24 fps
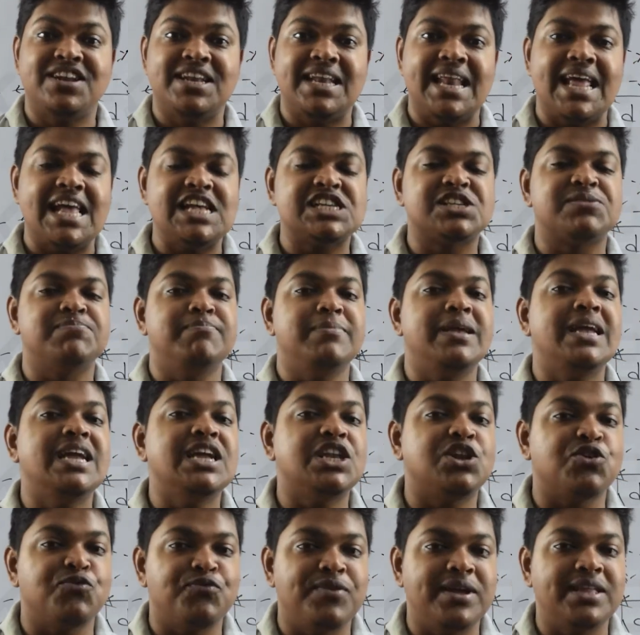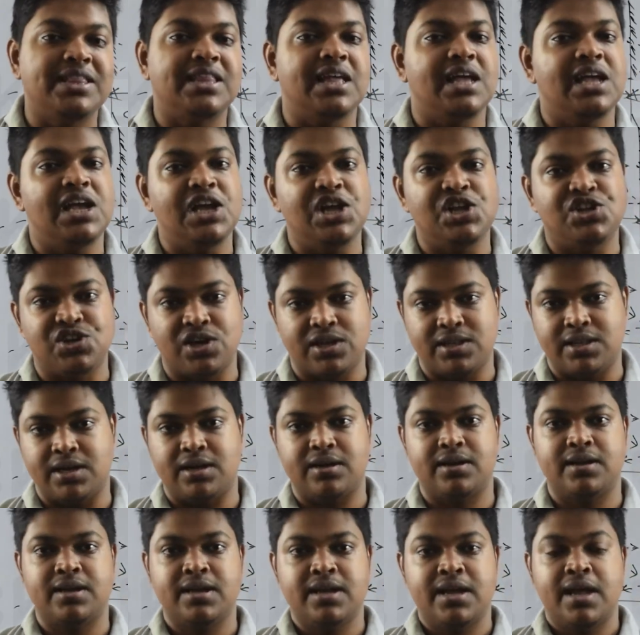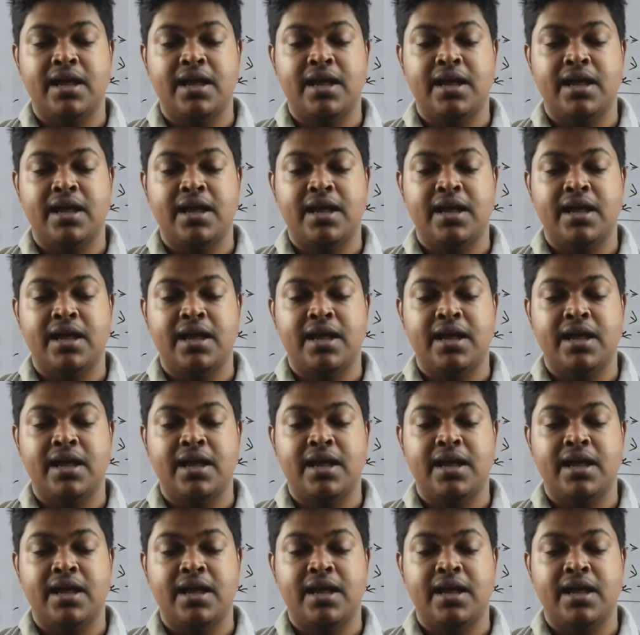rays meet with each other,